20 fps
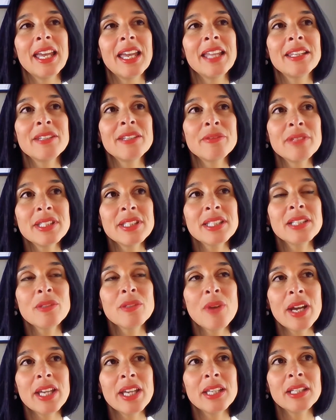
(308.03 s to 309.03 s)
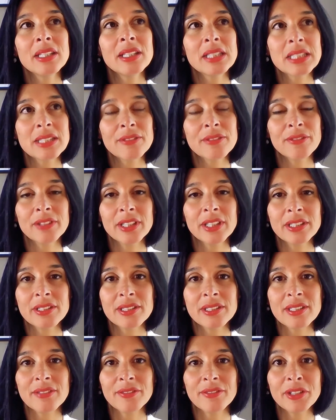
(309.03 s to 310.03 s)
And the reason why inclusive
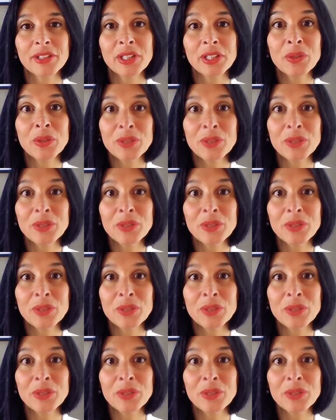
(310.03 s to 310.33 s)
leaders are very